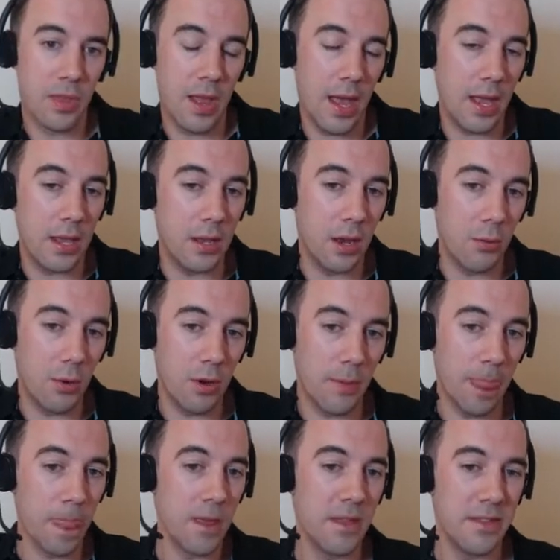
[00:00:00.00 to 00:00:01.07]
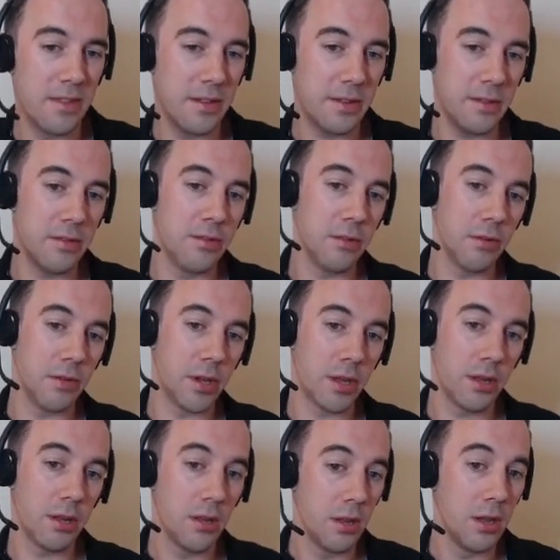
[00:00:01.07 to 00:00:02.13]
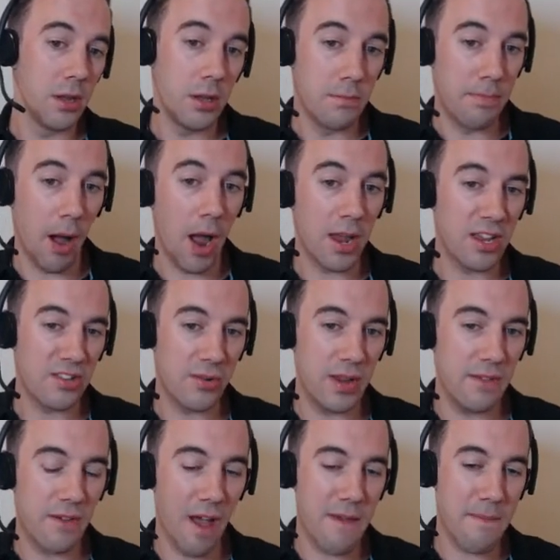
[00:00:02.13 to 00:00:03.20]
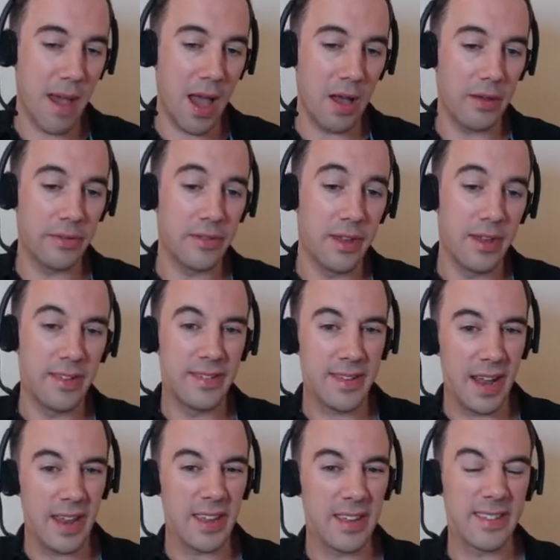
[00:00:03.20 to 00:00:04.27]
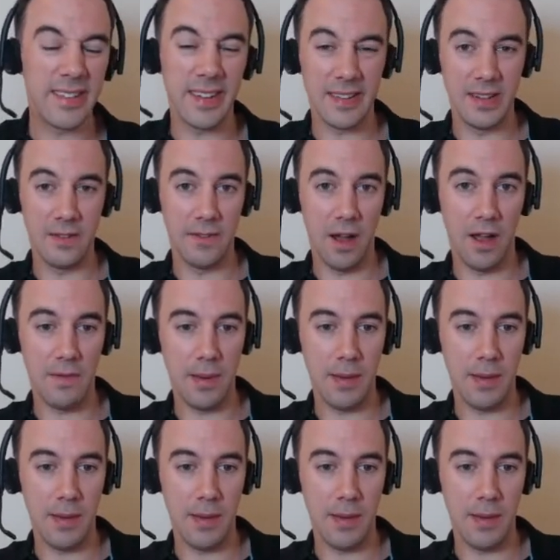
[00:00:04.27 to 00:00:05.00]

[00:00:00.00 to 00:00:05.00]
hey, you know what? This is doing, you're buying at £25, selling at £65.